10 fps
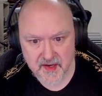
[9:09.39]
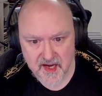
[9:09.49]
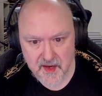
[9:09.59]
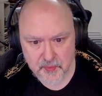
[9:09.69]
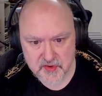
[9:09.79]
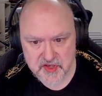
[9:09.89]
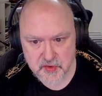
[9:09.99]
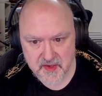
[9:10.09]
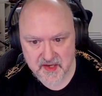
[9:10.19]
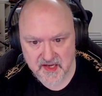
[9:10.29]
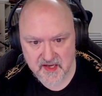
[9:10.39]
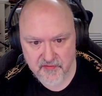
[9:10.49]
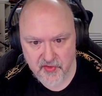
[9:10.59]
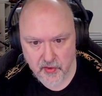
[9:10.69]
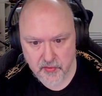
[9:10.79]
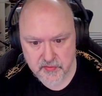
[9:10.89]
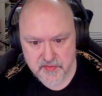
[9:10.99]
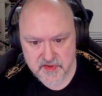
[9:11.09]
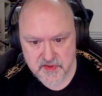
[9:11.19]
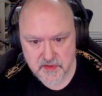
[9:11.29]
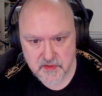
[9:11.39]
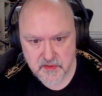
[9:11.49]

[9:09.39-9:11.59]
I can't put 2 in any of those.